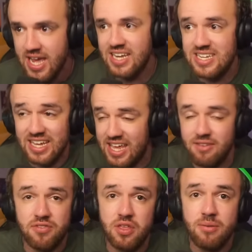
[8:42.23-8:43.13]
to
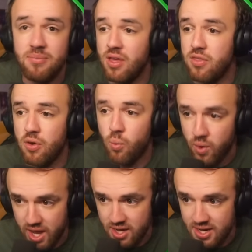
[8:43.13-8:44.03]
give them the
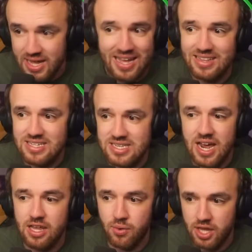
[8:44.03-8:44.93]
win at the
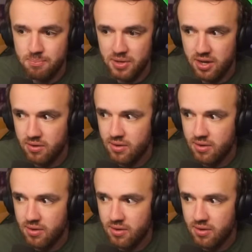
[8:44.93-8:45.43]
Stadio Olimpico.